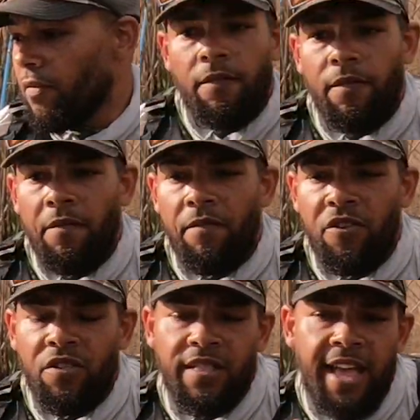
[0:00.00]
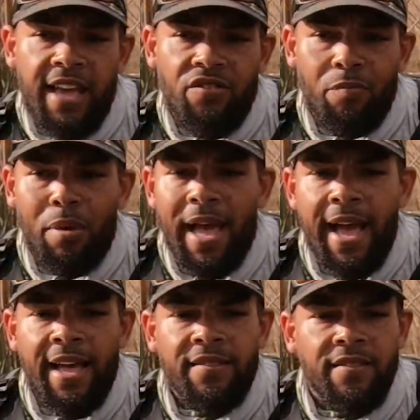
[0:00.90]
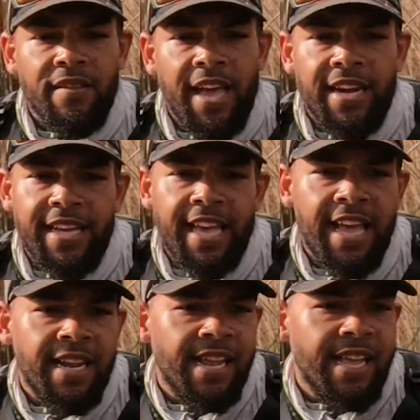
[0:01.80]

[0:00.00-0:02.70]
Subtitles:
If I'm fishing the edge of pads, and again,